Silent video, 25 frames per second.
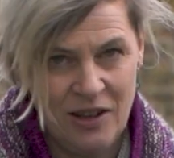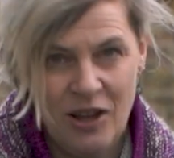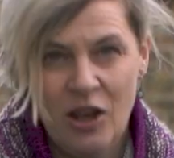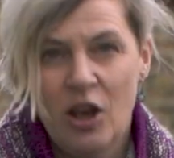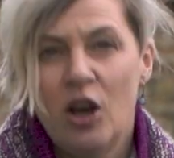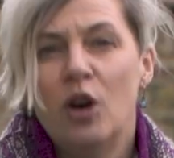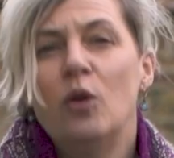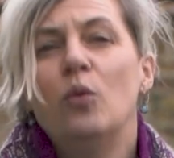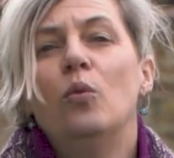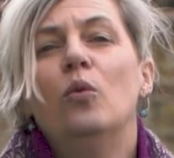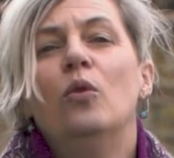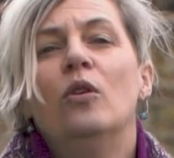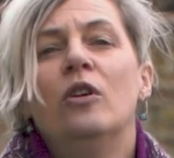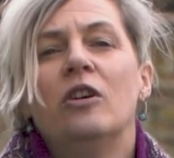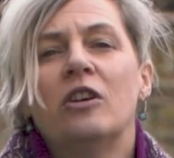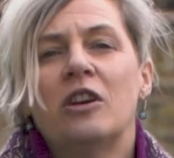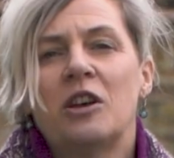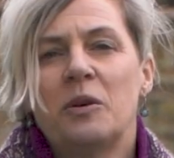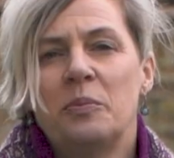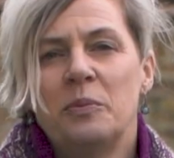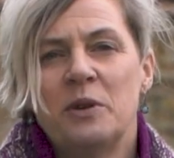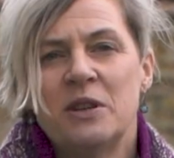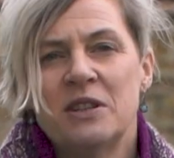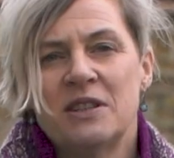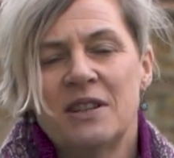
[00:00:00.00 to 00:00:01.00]
A
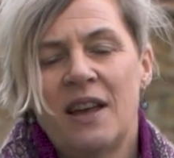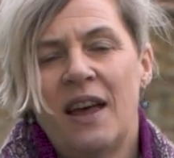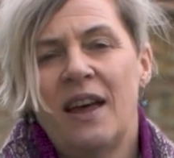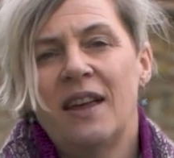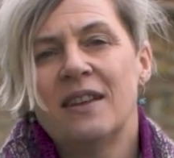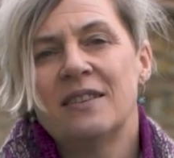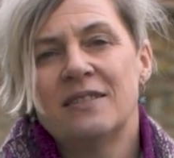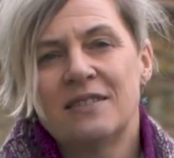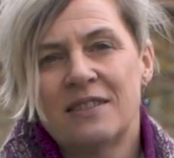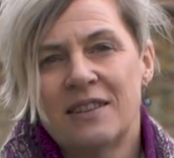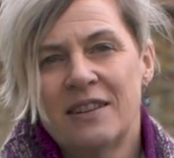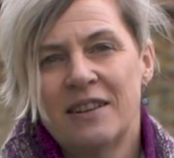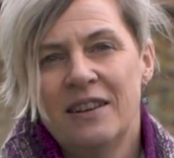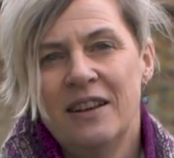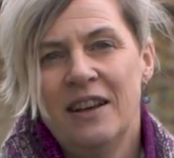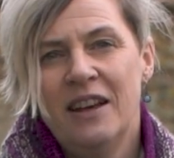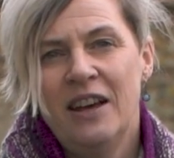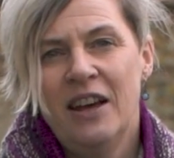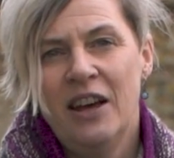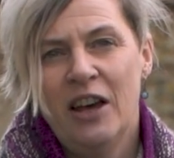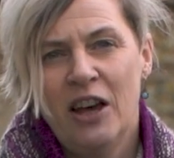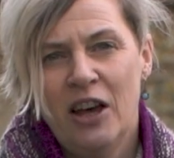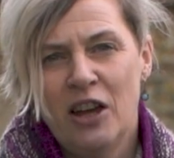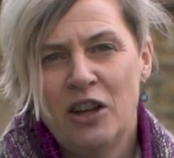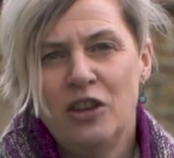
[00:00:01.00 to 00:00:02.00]
workman's ask,
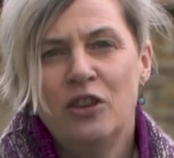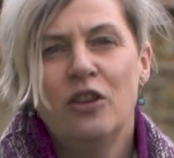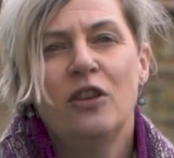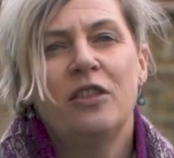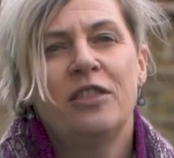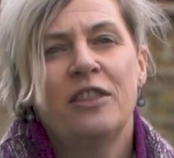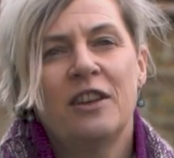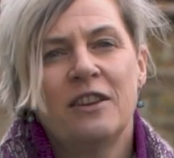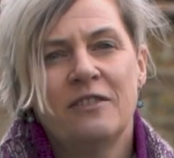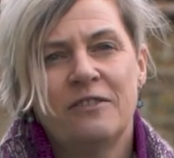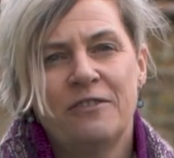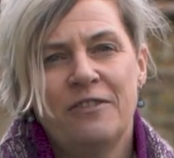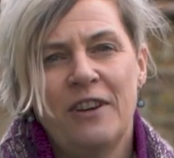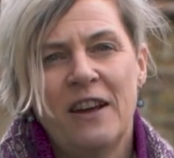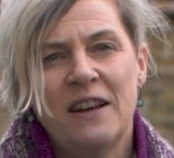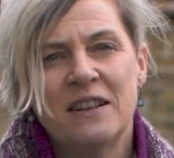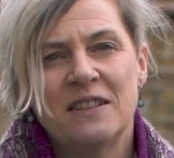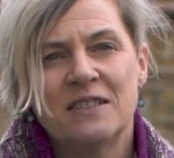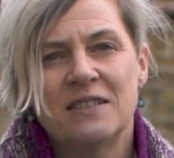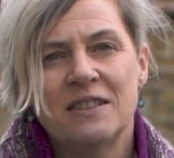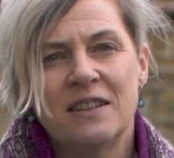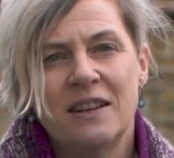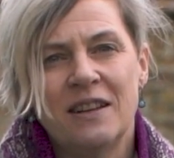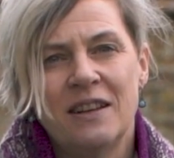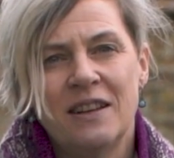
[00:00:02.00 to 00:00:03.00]
and nothing
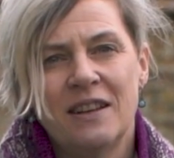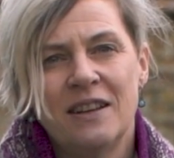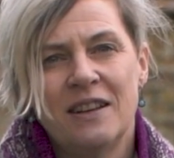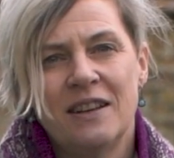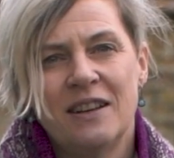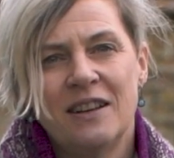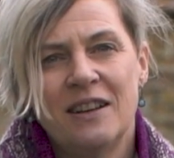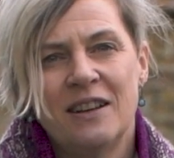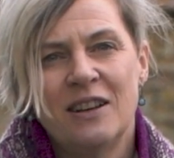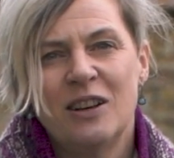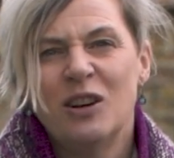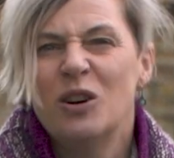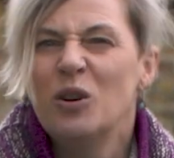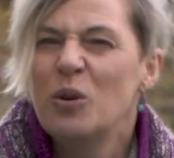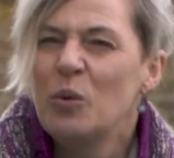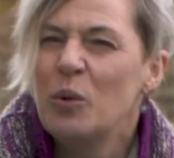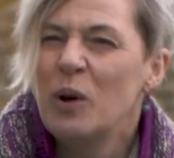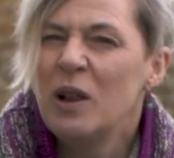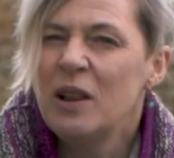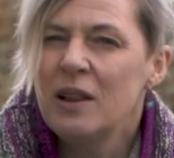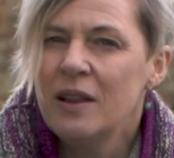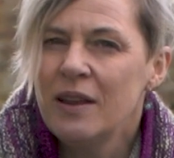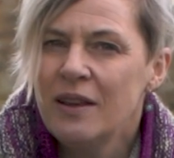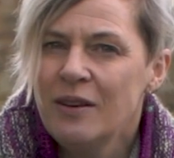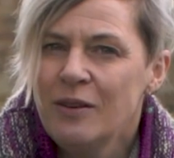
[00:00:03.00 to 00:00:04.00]
fancy.
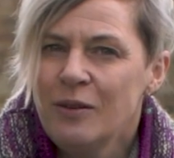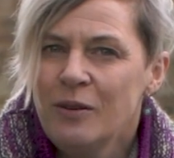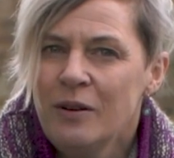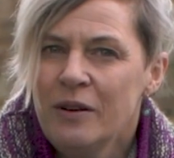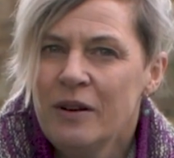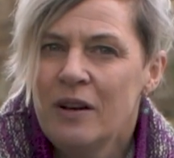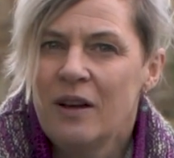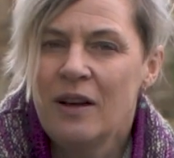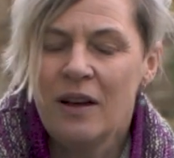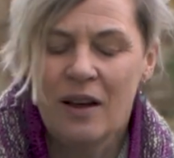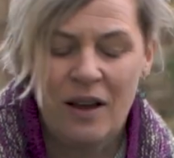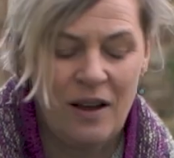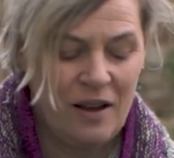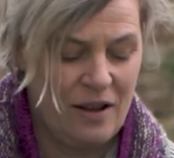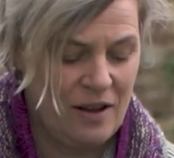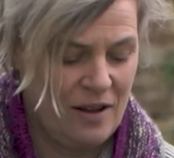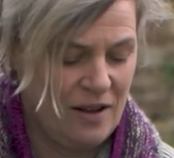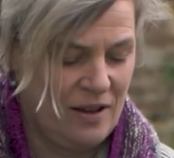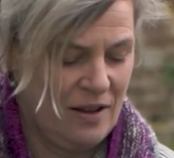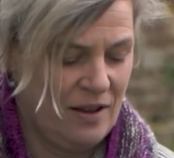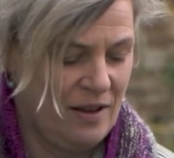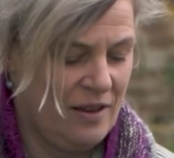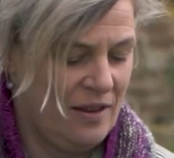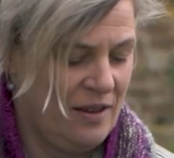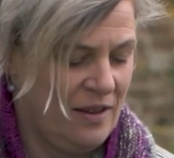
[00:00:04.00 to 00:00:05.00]
Will you?
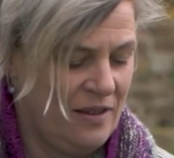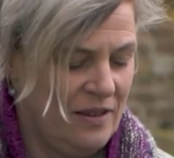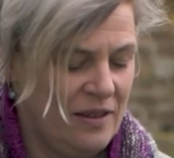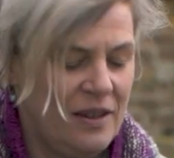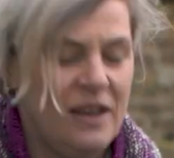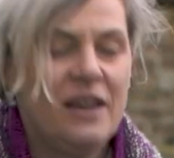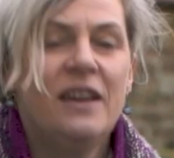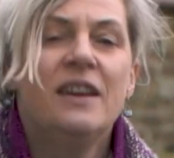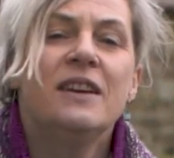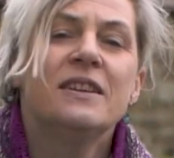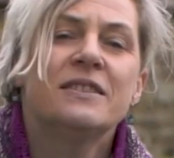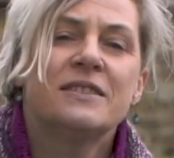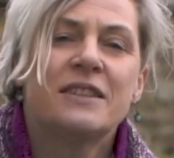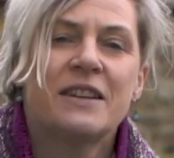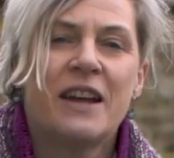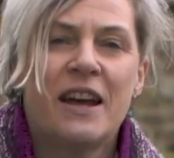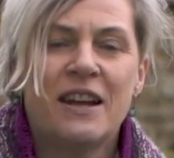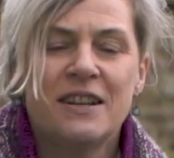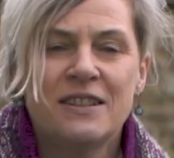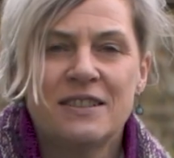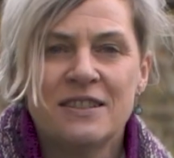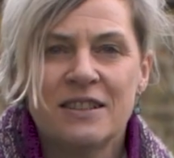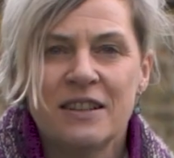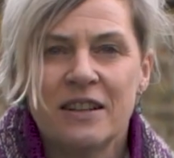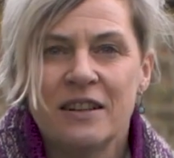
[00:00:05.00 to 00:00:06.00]
Here's an
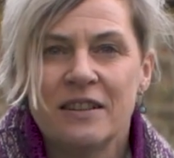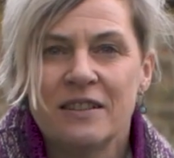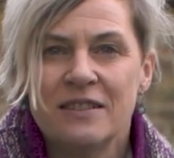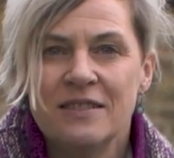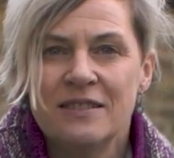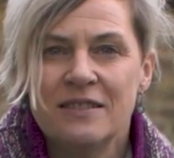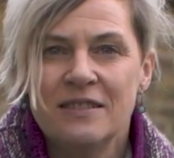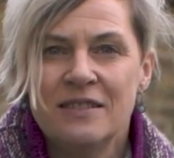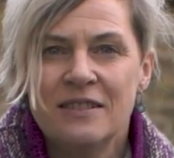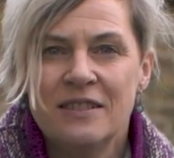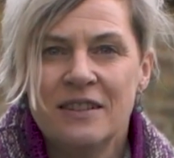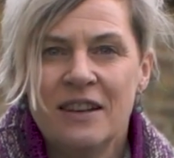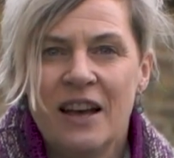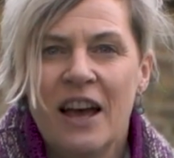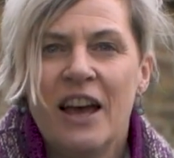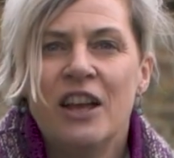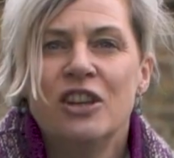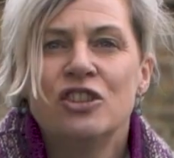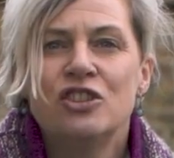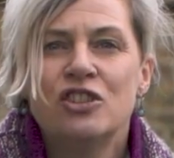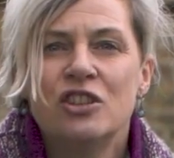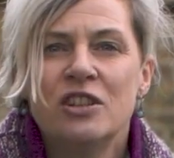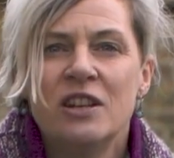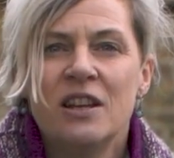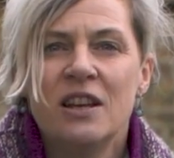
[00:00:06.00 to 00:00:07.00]
answer,
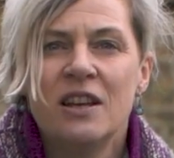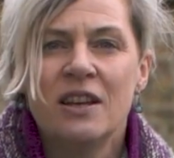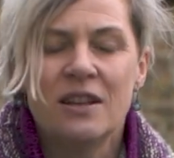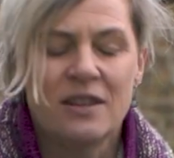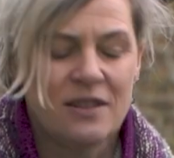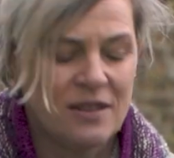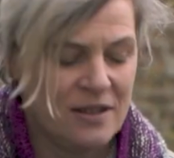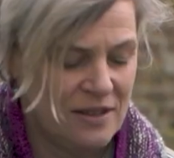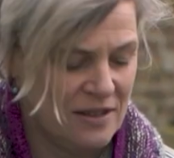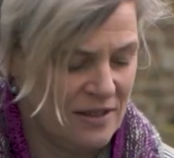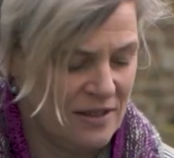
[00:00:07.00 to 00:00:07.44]
engineered.